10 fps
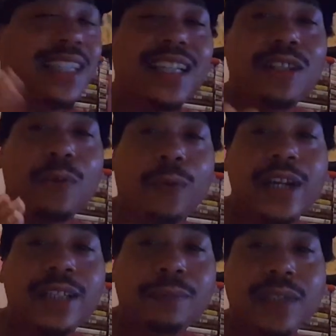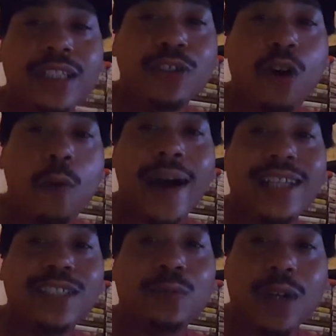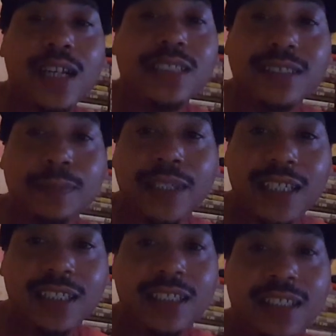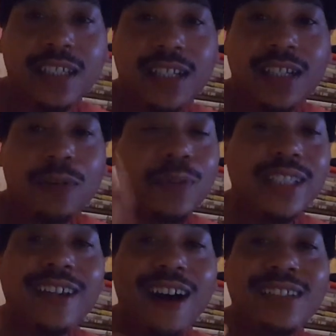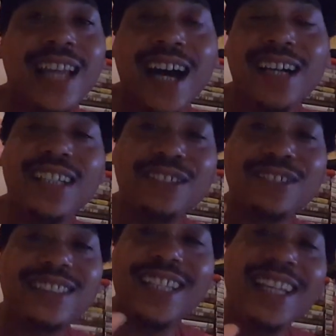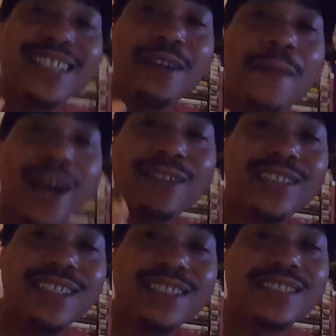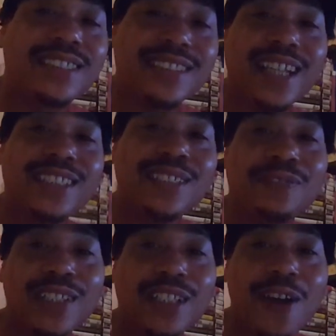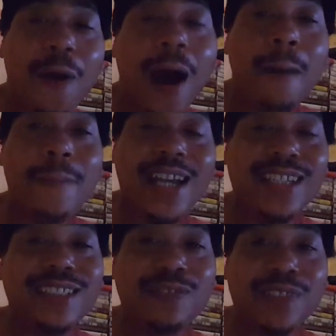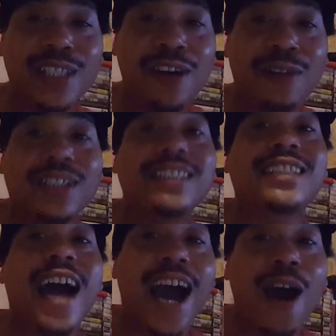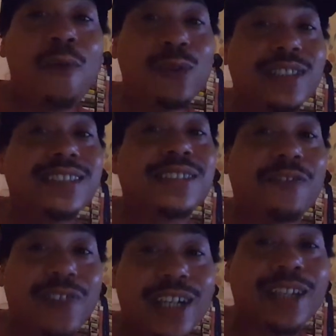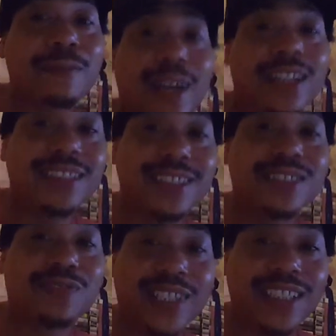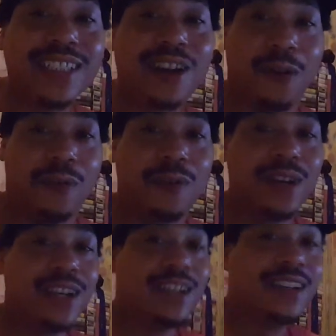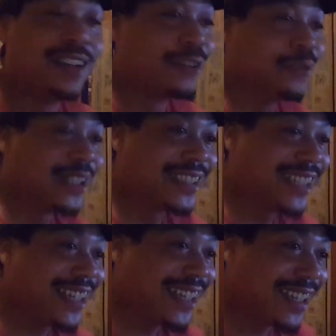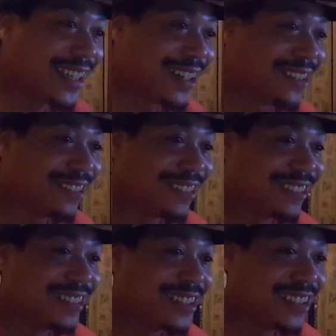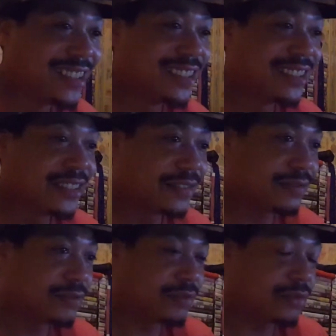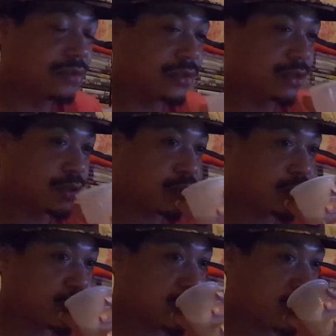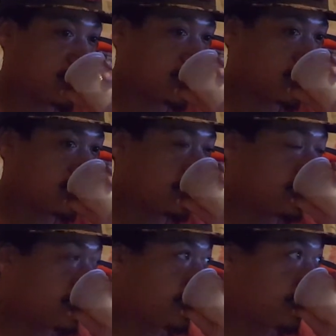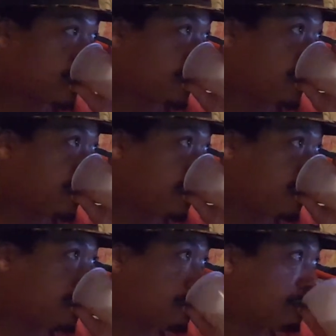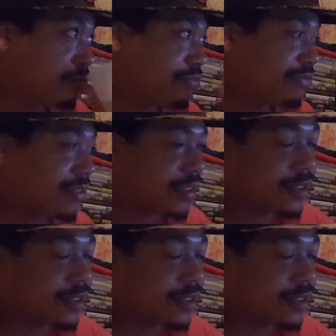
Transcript: Della run me? Nobody runs me. What do y'all not understand about this? Just like this video. I'm making this video because I wanted to fucking make this video. What the hell? All because she's all because she lo she loves to instigate shit.